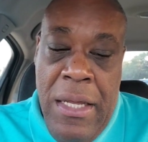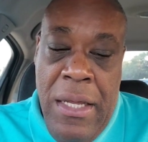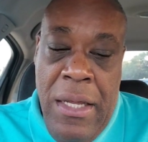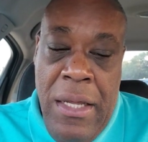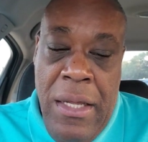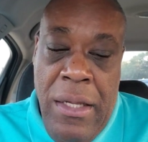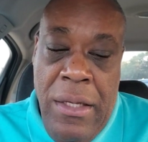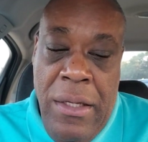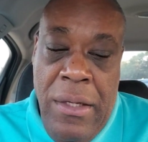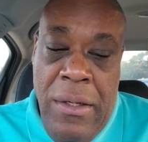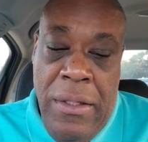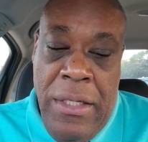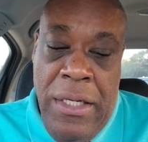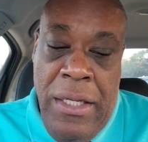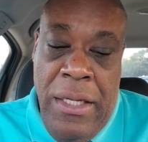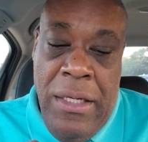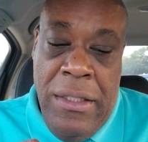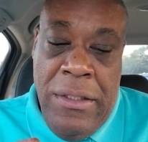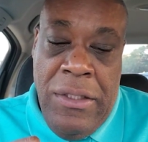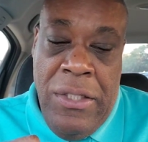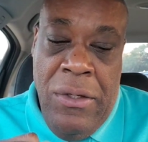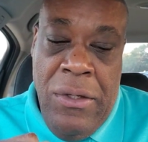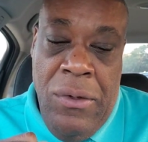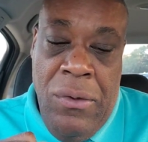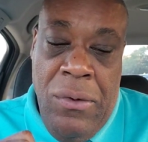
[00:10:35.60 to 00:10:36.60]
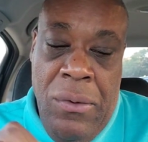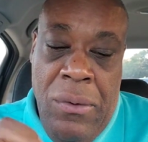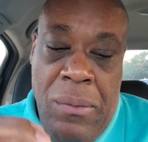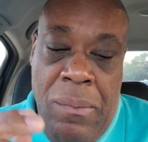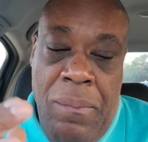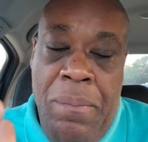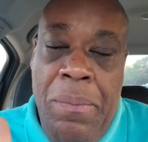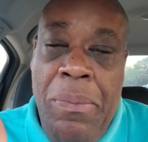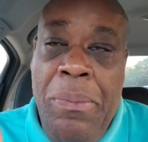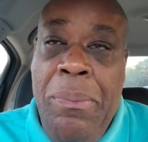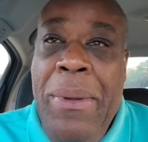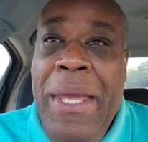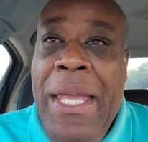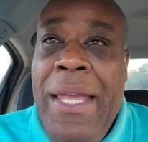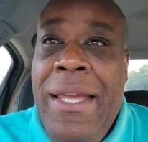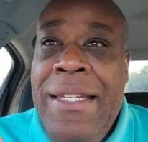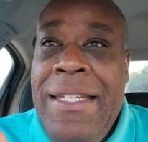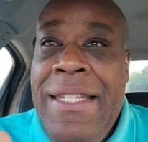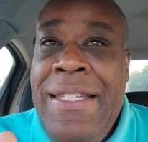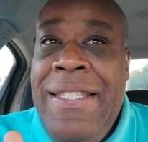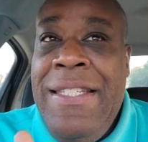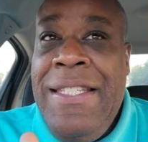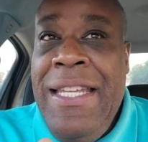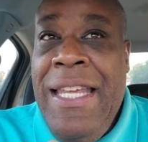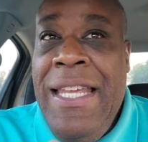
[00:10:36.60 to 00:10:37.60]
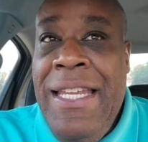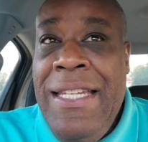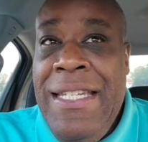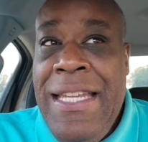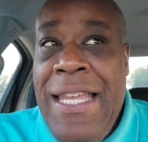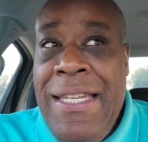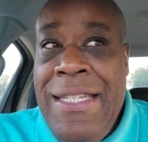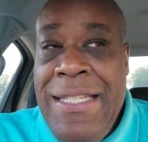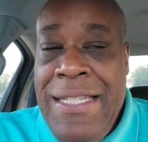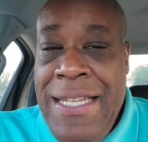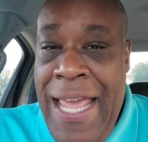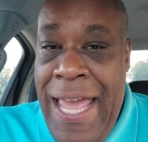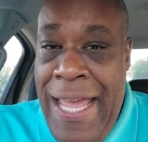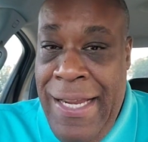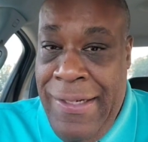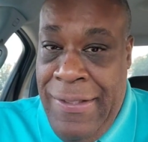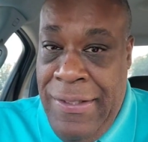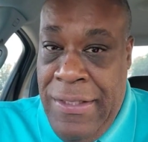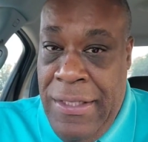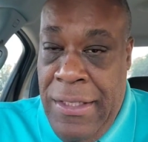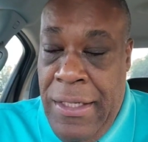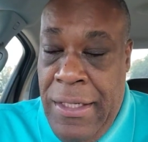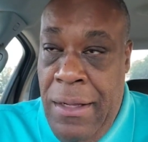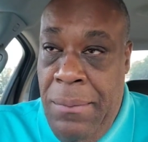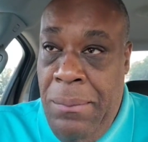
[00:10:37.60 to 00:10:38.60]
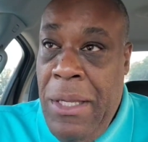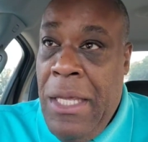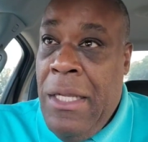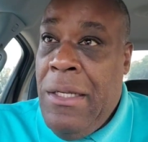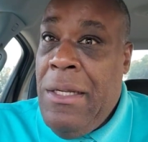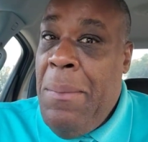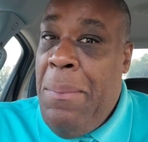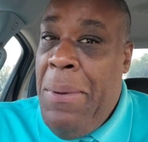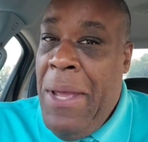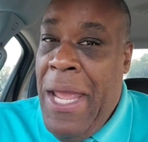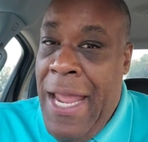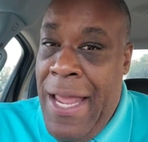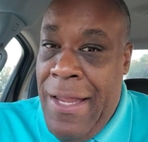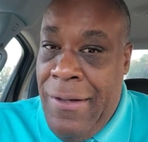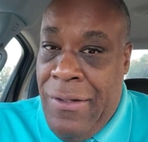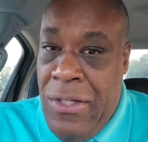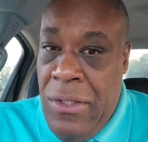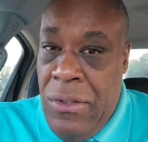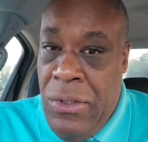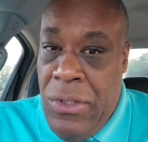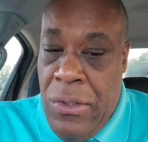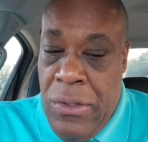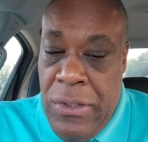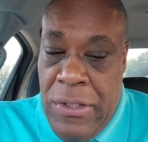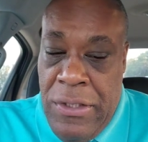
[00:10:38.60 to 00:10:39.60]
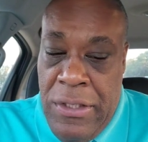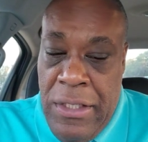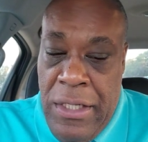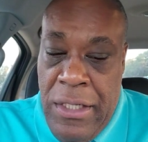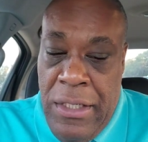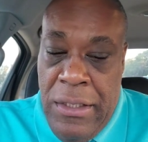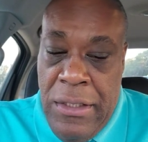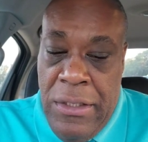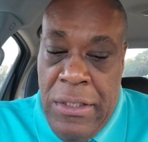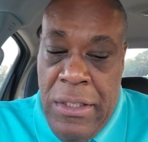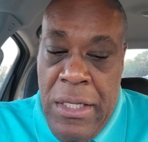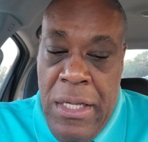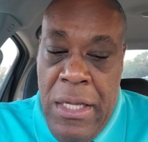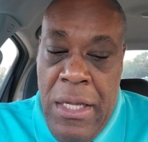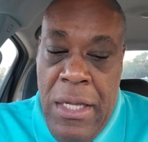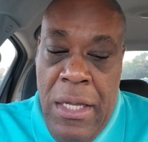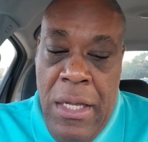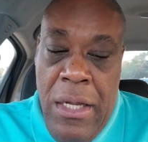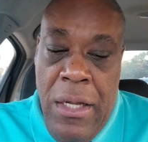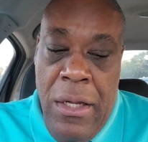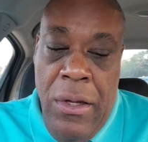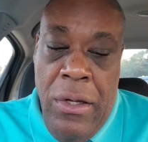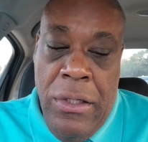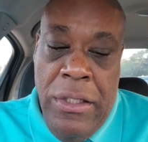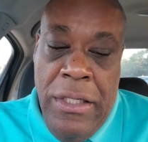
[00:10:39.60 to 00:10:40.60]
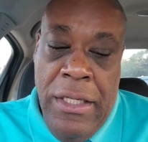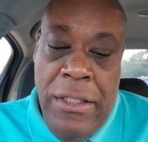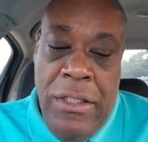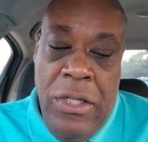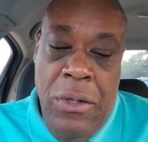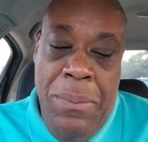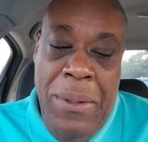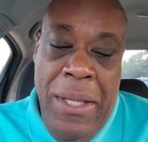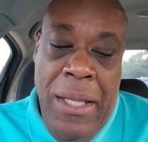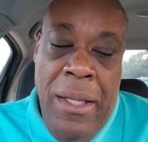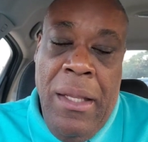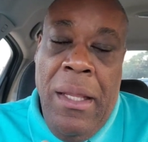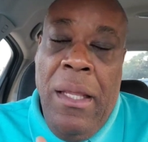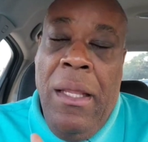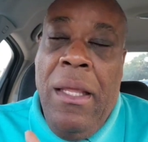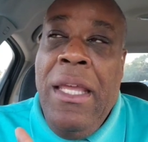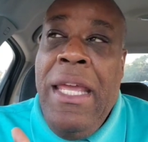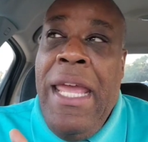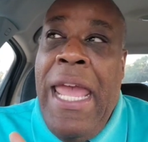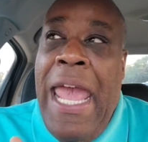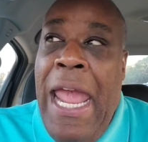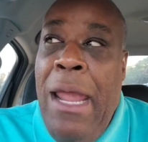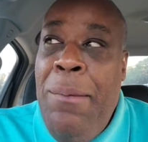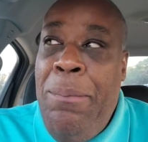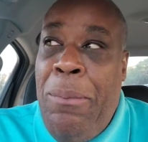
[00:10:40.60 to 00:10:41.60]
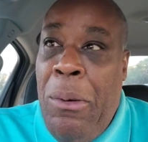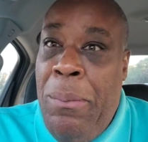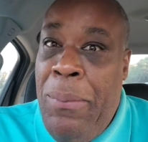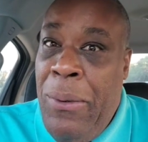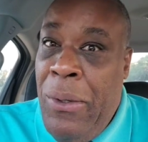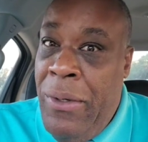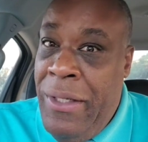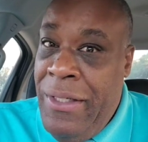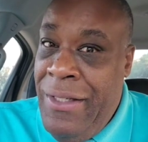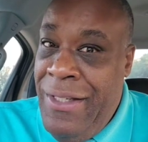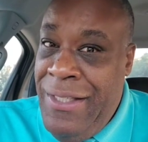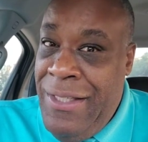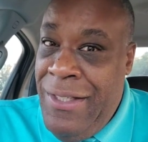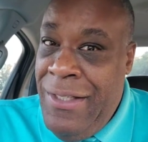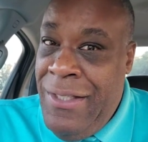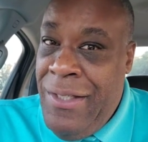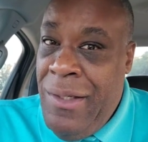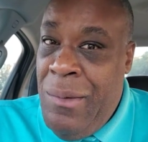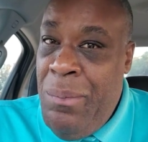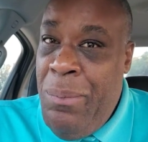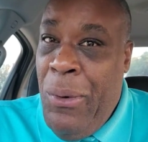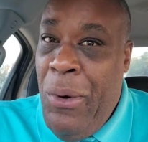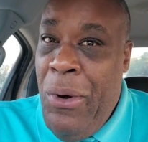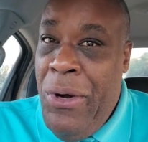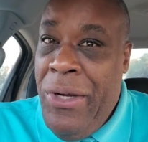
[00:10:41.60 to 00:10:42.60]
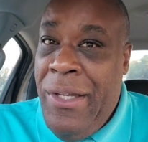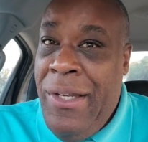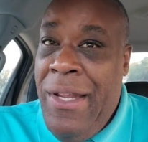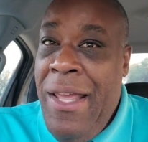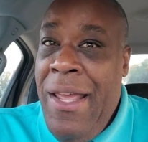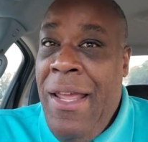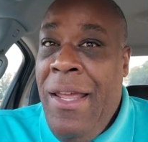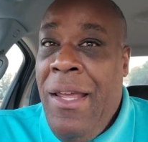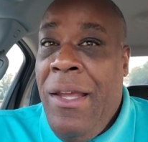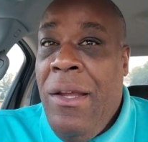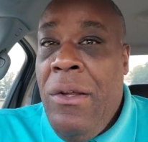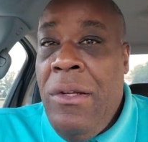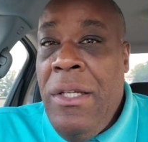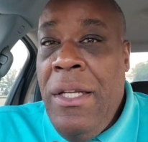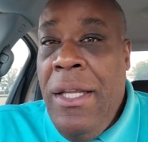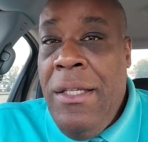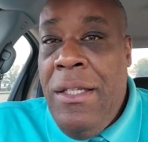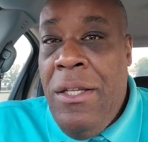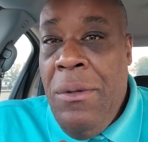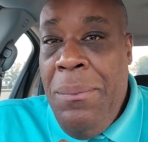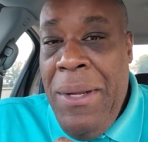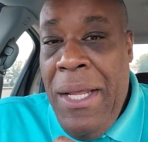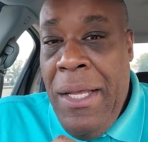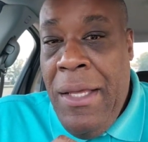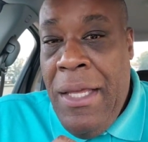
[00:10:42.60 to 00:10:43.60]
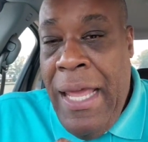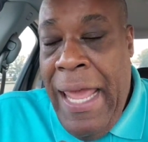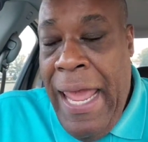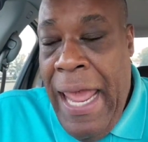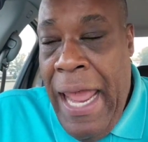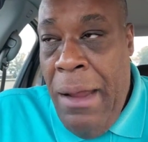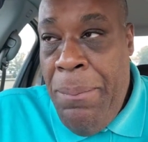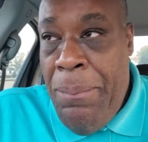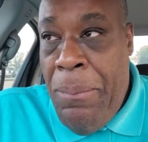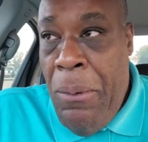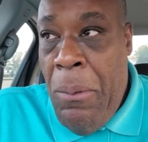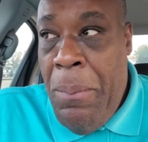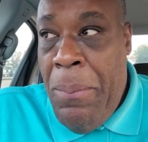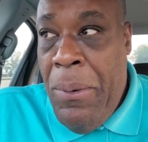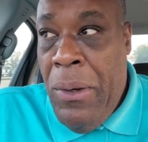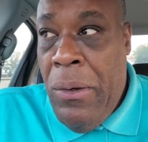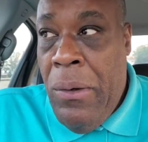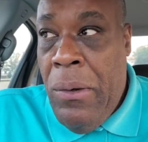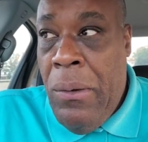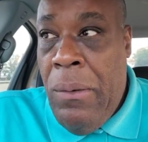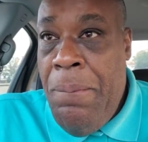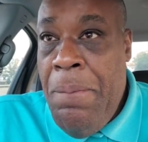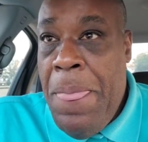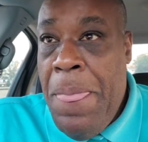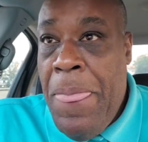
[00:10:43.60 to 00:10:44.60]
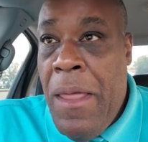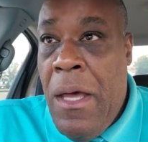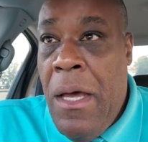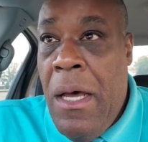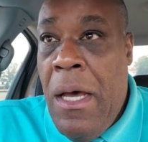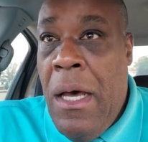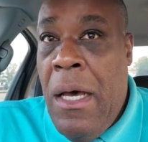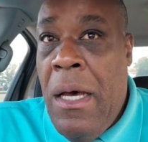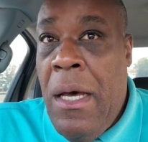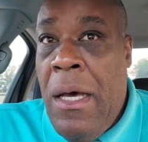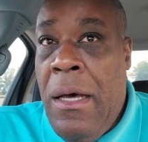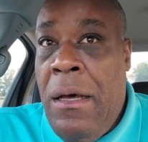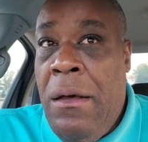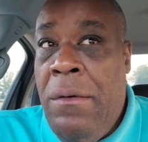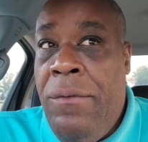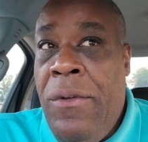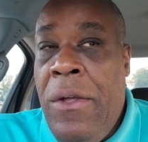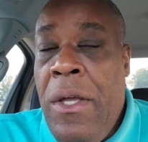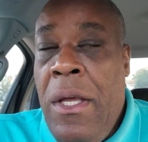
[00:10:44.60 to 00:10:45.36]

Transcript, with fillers: You need to be in the seat next to them, in the passenger seat. You need to be capable, and this is important, you need to be capable of